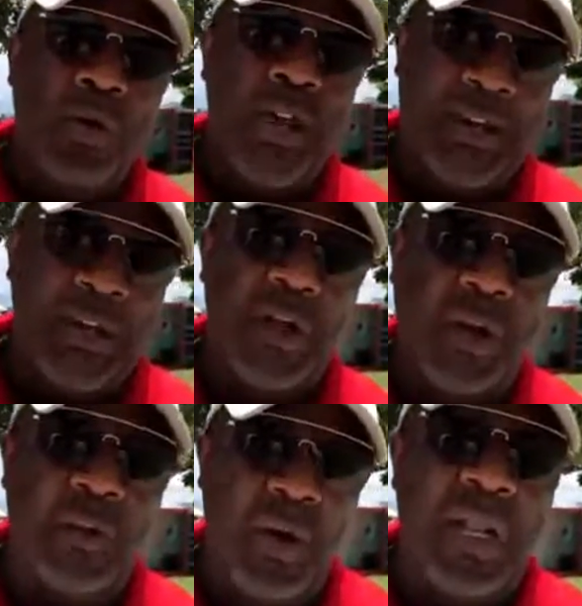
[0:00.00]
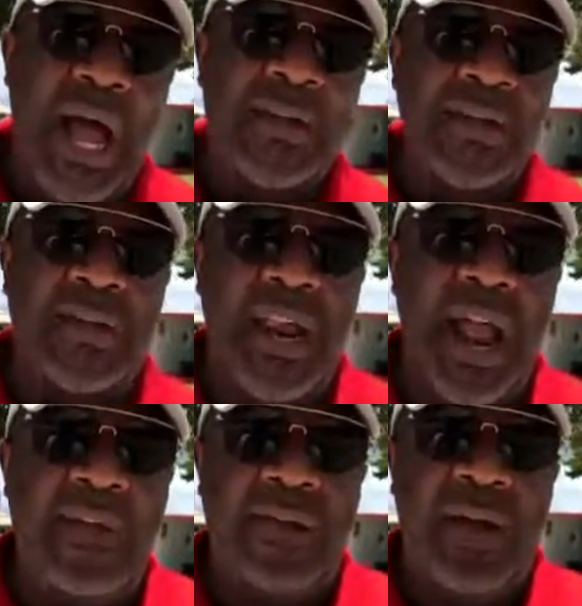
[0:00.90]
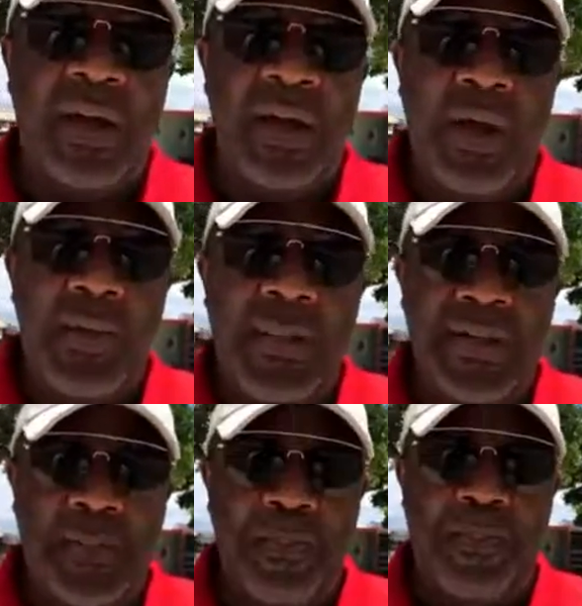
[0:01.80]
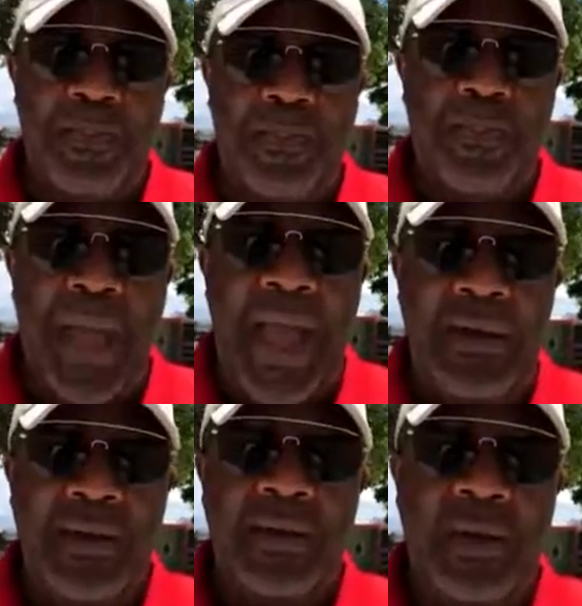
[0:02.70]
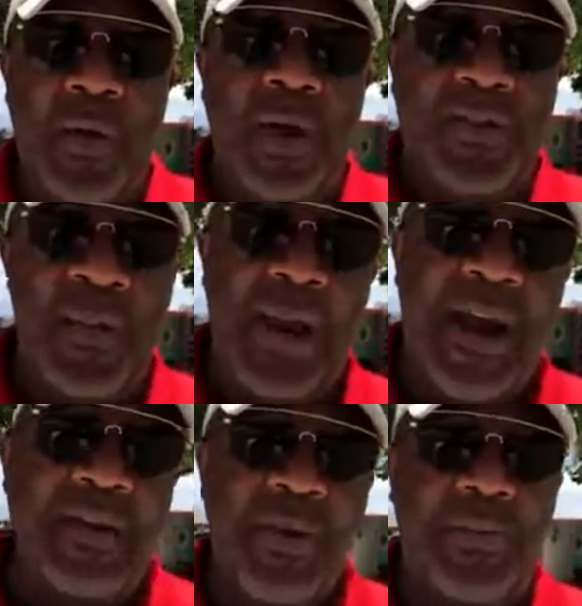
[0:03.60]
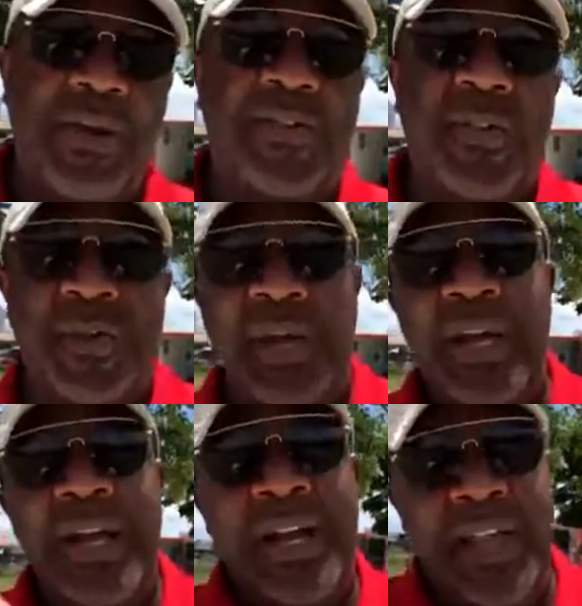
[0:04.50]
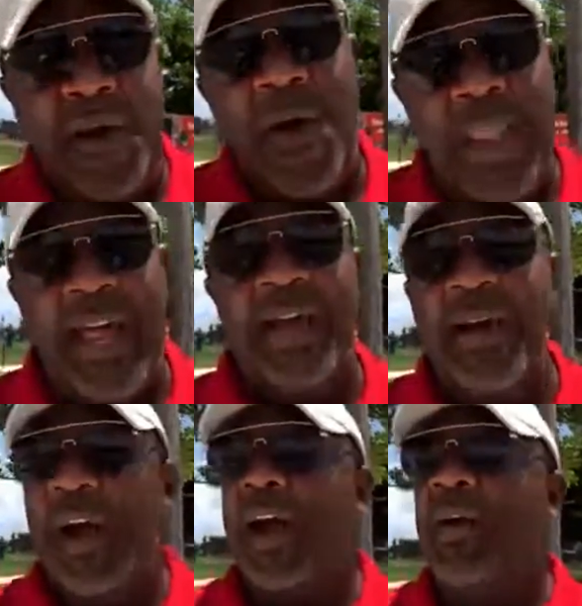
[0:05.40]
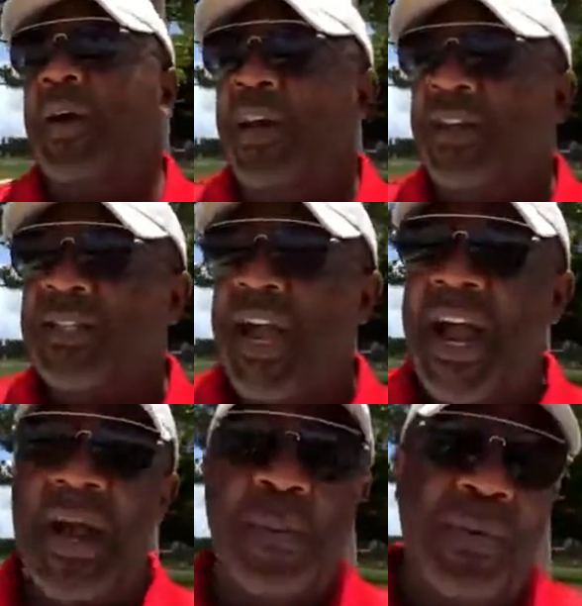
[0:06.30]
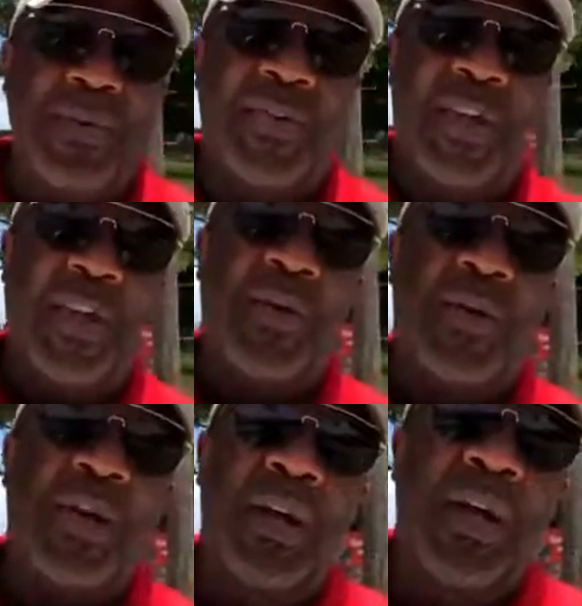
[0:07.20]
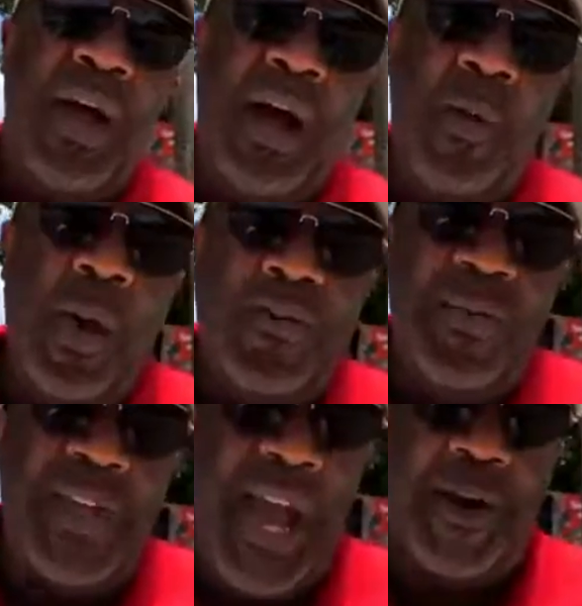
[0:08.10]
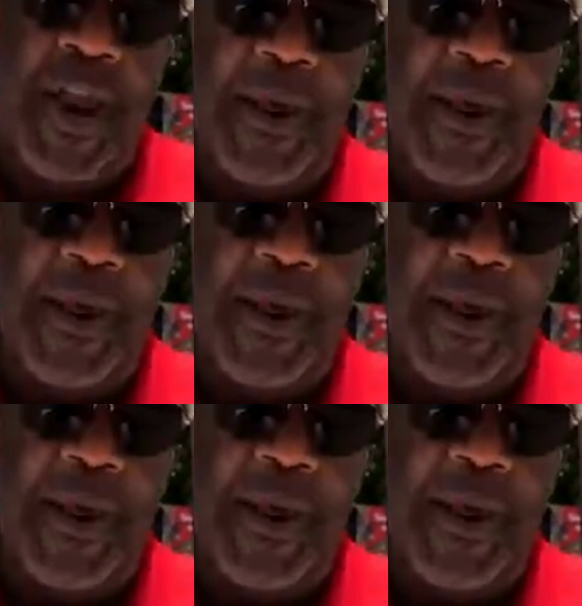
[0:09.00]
takes a look and realizes that I have probably some patent lawyers coming after me pretty soon. Click on that logo, sign up, and we'll see you a week from Saturday.